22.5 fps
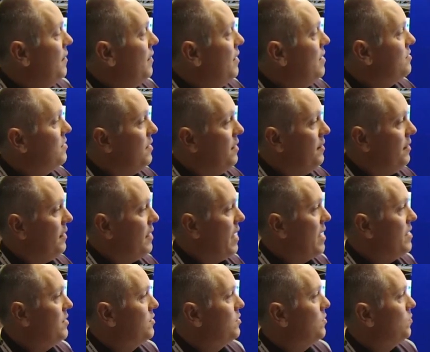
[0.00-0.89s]
There's another
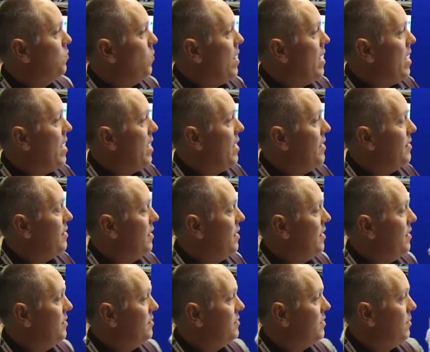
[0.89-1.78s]
case where
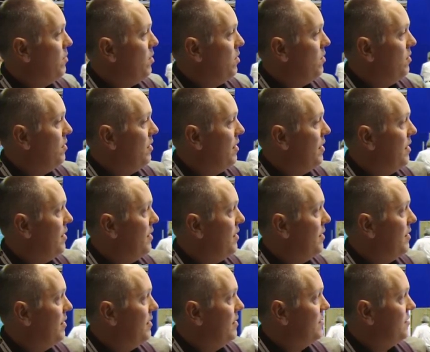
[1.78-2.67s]
uh, someone
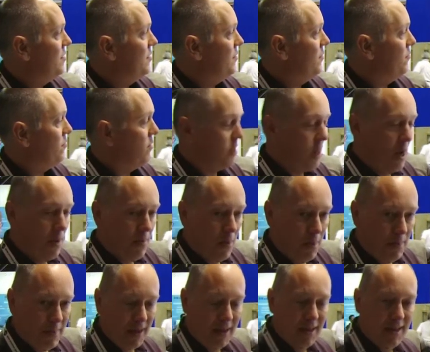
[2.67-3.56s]
uh, is, for
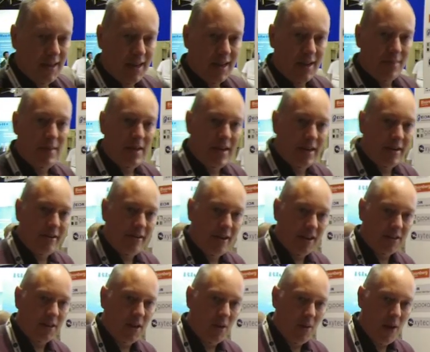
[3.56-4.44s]
example, building a
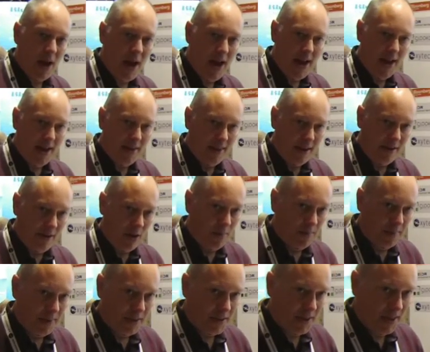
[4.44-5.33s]
media SOA in their
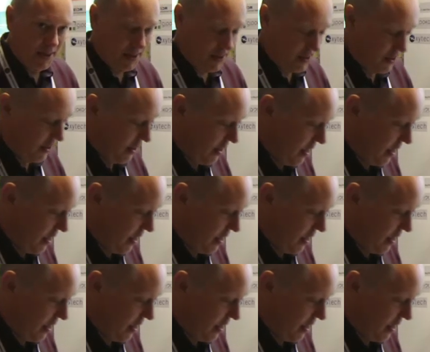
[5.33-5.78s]
own business.